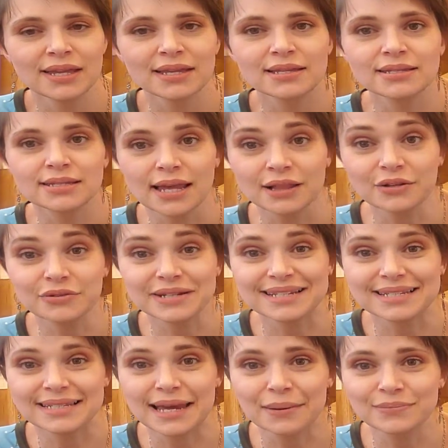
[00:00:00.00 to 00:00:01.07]
Celery
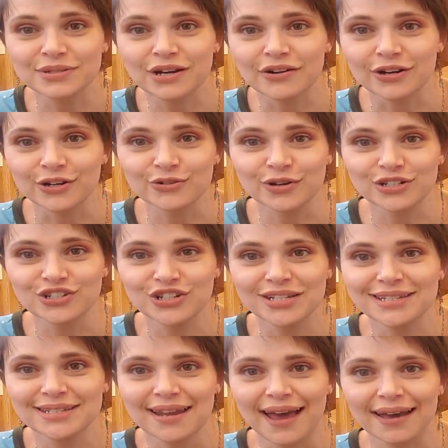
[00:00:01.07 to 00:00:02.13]
stems are a crunchy
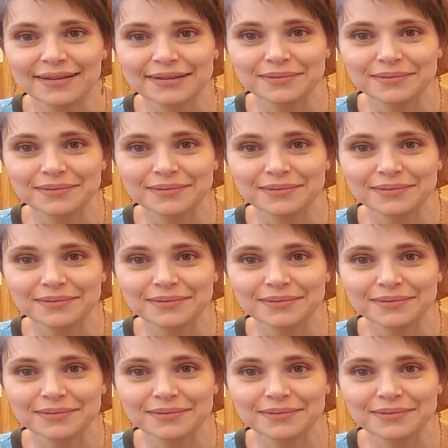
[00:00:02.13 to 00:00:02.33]
snack.